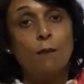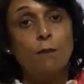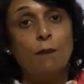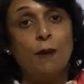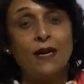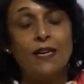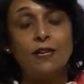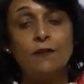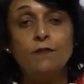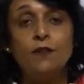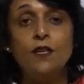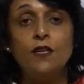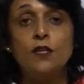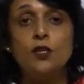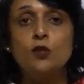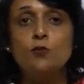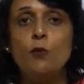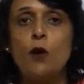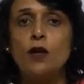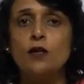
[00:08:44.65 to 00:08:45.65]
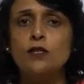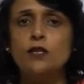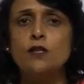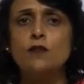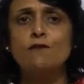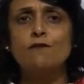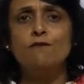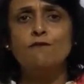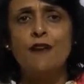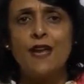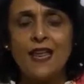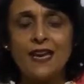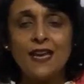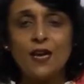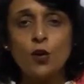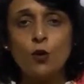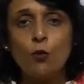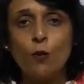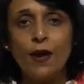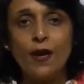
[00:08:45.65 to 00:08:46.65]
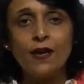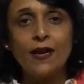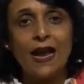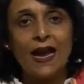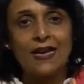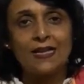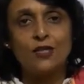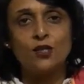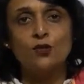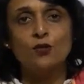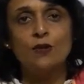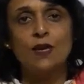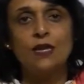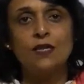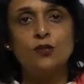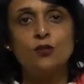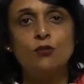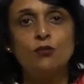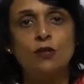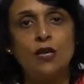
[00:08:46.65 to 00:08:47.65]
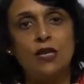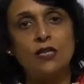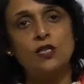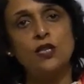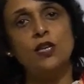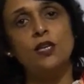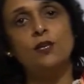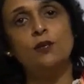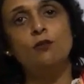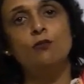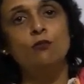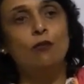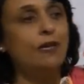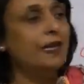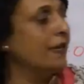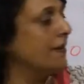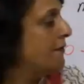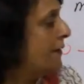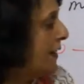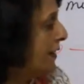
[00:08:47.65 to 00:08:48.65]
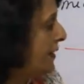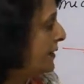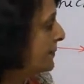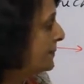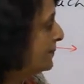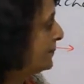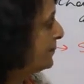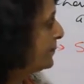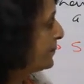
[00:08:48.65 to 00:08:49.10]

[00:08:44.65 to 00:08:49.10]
But if the response is very quick, as soon as you touch it, you leave it